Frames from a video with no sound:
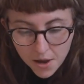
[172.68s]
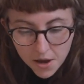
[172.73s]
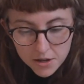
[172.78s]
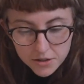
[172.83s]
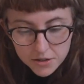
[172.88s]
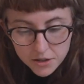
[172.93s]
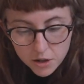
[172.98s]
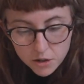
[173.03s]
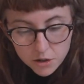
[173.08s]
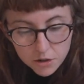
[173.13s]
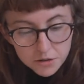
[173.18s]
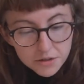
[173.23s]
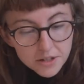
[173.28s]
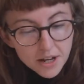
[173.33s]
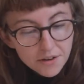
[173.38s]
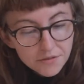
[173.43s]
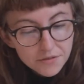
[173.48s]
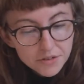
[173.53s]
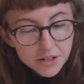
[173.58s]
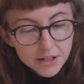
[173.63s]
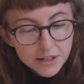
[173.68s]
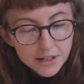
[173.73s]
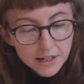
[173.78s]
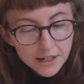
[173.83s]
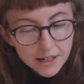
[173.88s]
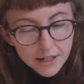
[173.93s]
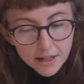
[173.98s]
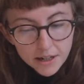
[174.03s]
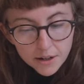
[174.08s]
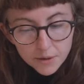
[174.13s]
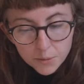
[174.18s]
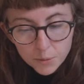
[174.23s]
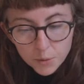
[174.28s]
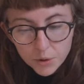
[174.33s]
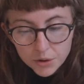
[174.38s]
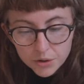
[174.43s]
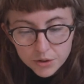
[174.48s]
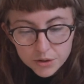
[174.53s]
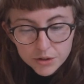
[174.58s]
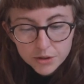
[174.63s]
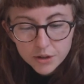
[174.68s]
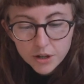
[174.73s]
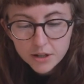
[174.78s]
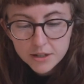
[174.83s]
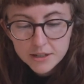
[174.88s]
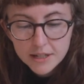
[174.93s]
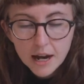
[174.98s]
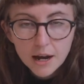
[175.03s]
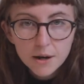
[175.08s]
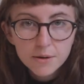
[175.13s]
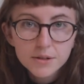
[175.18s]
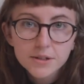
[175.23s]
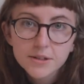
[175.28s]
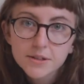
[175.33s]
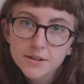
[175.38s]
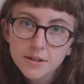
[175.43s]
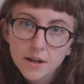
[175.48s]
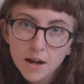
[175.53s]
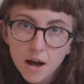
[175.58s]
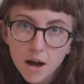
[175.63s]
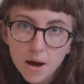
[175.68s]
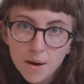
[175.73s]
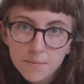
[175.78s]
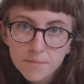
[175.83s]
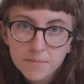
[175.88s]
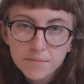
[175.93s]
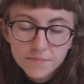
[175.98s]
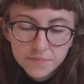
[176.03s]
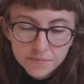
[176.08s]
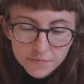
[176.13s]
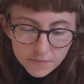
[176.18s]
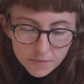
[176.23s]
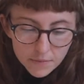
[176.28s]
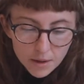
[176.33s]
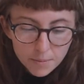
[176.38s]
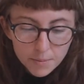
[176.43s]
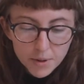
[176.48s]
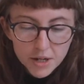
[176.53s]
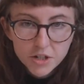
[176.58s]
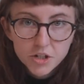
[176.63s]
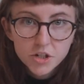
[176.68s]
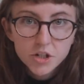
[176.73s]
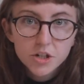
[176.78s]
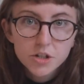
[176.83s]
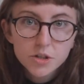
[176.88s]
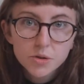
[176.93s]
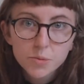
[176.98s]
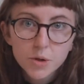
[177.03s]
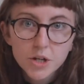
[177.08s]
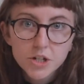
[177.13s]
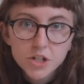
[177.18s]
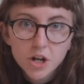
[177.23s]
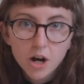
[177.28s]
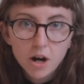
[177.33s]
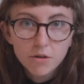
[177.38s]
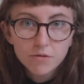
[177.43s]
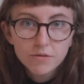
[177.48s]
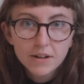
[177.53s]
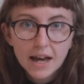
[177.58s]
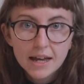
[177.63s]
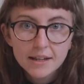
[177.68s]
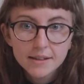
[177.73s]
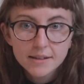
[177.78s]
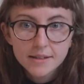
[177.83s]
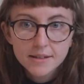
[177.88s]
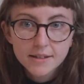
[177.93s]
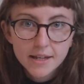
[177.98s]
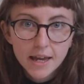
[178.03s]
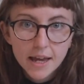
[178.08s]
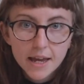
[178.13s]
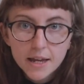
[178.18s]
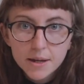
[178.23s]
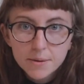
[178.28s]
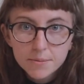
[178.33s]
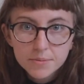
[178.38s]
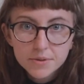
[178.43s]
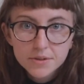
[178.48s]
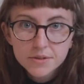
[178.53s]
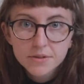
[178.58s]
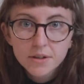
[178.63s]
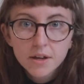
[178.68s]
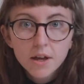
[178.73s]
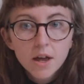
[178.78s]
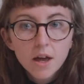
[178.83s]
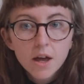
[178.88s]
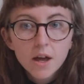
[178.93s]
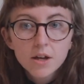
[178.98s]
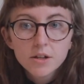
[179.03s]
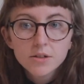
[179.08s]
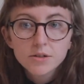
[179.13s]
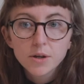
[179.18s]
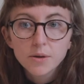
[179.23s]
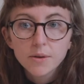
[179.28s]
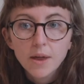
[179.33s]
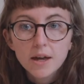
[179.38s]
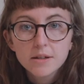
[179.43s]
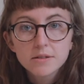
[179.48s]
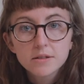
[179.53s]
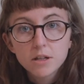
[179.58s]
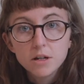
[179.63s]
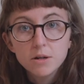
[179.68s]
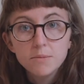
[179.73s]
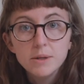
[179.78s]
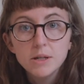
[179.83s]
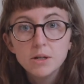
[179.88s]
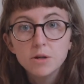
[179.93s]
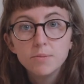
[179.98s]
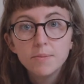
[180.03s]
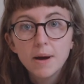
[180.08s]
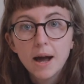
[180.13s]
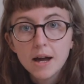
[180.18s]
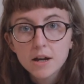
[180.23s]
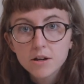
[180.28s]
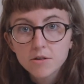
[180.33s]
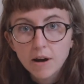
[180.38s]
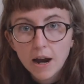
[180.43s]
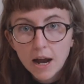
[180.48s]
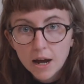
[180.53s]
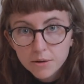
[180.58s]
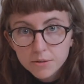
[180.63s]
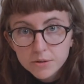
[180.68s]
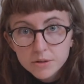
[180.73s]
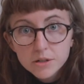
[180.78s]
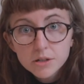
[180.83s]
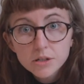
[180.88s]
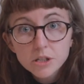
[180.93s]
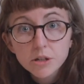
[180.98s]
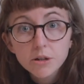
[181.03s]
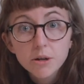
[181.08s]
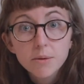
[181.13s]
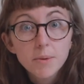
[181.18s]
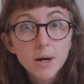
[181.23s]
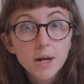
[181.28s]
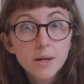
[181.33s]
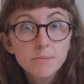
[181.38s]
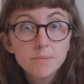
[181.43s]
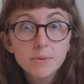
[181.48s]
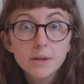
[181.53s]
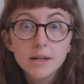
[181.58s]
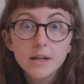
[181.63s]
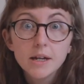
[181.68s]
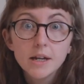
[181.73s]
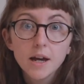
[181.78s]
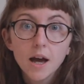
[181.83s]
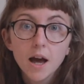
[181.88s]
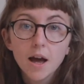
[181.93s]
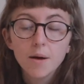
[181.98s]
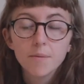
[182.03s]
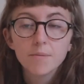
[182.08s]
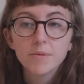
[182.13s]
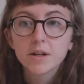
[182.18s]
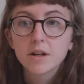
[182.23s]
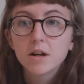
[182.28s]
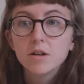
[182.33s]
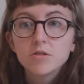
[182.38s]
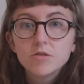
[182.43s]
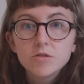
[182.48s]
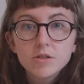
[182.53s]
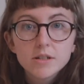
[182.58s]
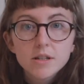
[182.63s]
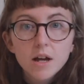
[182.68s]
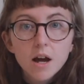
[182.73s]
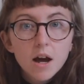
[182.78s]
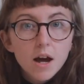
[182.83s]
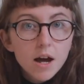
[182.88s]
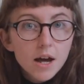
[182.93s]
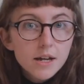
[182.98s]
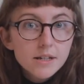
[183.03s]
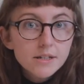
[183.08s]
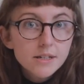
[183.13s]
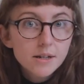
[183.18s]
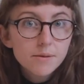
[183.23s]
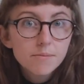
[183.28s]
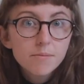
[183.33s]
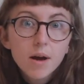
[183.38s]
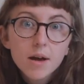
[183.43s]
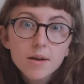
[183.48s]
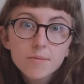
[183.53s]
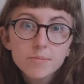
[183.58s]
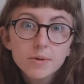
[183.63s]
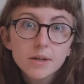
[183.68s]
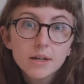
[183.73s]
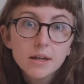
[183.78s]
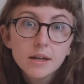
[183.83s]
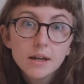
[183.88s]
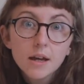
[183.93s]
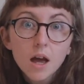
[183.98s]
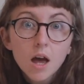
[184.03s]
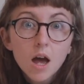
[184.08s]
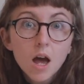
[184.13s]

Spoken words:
So you definitely want to cut out some pictures which are of landscapes, so that's going to be your background. So it might be the countryside, it might be